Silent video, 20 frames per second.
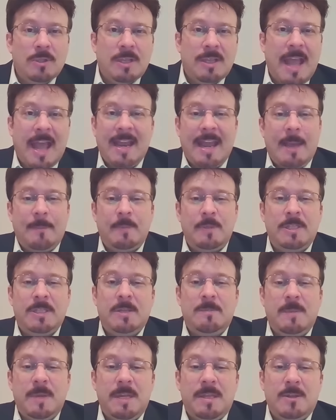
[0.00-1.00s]
and that happens to
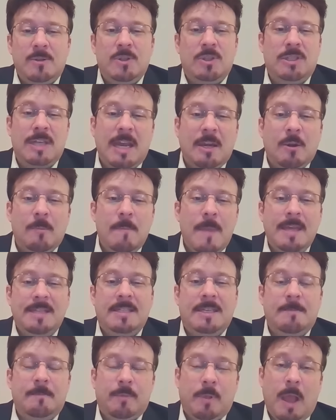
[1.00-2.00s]
be their center,
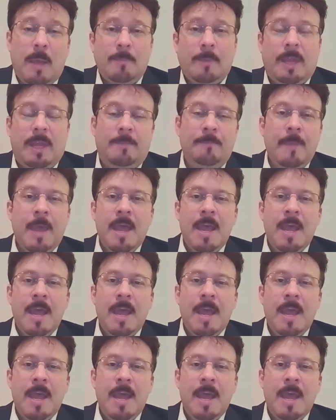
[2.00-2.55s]
Mason Plumlee.